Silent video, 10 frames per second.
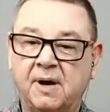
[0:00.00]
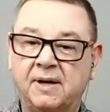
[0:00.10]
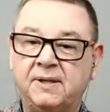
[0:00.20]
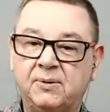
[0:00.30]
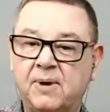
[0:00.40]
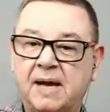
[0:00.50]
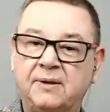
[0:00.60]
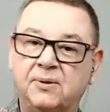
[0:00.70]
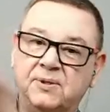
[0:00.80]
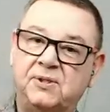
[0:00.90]
Are you at
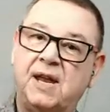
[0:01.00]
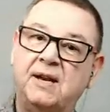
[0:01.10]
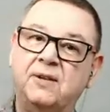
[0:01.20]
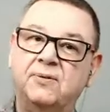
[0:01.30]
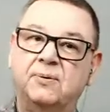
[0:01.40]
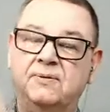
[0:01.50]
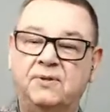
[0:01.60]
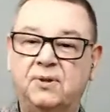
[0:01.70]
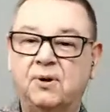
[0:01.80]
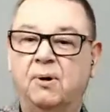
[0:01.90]
your zenith, or have
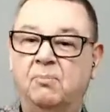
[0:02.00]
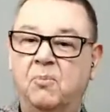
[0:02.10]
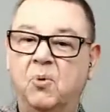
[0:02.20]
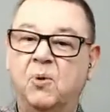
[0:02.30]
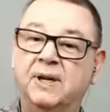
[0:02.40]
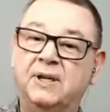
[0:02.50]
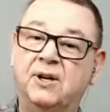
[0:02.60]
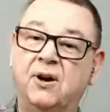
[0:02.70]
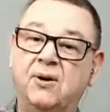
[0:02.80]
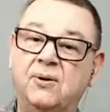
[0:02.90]
you got more to
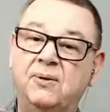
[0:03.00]
go?